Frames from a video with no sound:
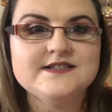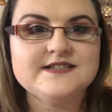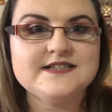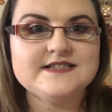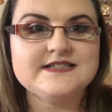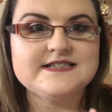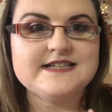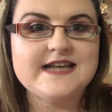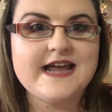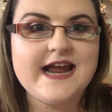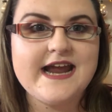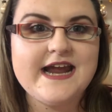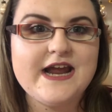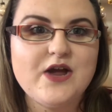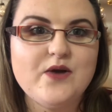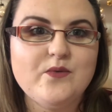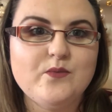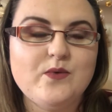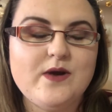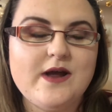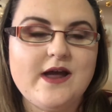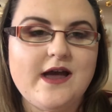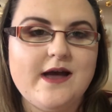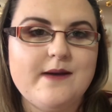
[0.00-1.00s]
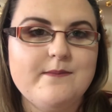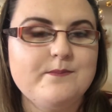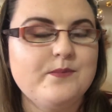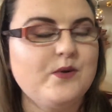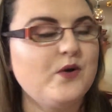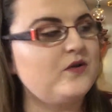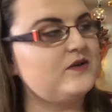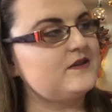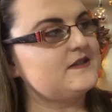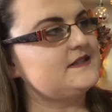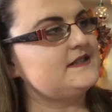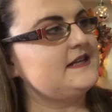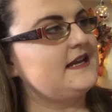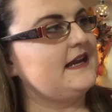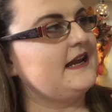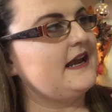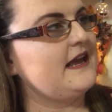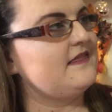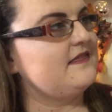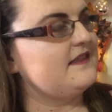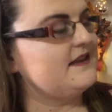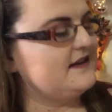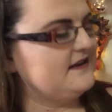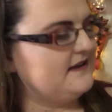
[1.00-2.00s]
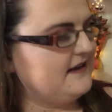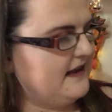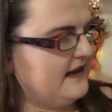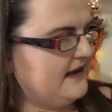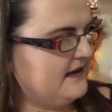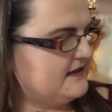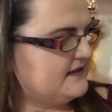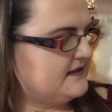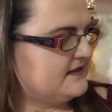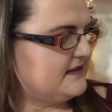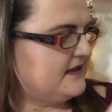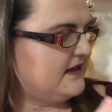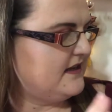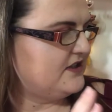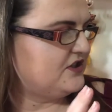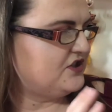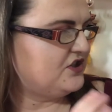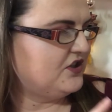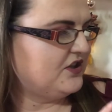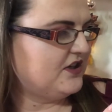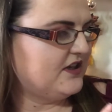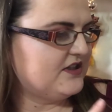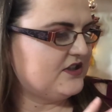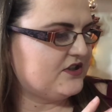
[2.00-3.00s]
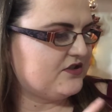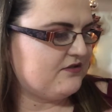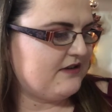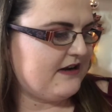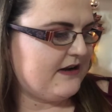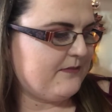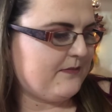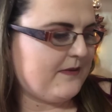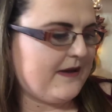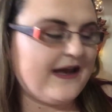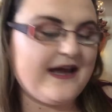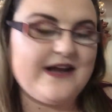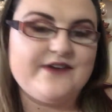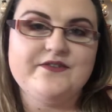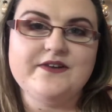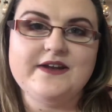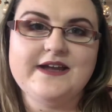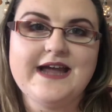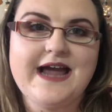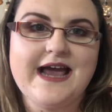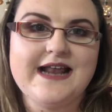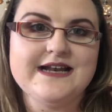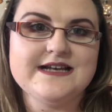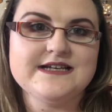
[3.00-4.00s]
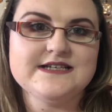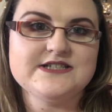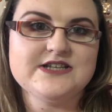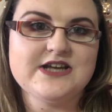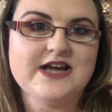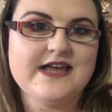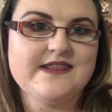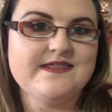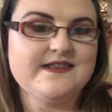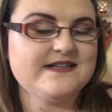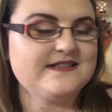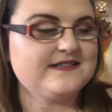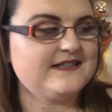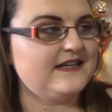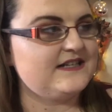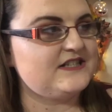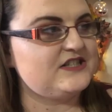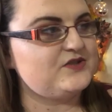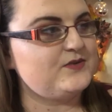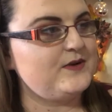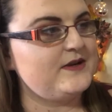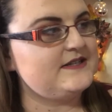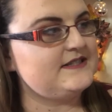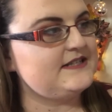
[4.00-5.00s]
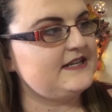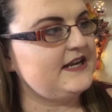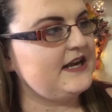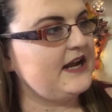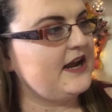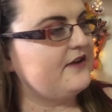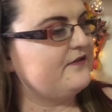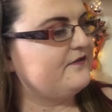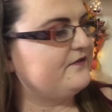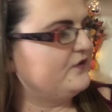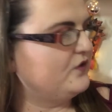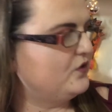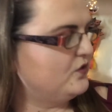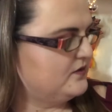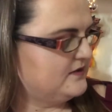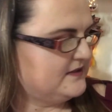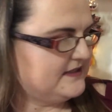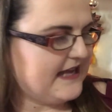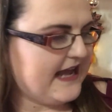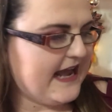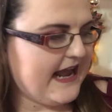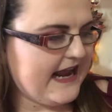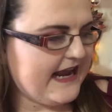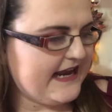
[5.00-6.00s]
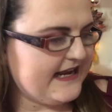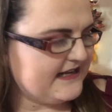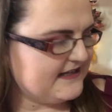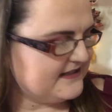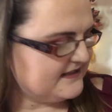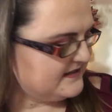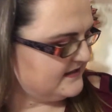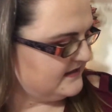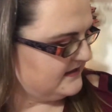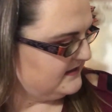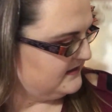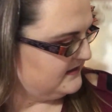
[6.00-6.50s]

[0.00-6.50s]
So today we're unboxing the NYX Sugar Trip advent calendar. This has 24 days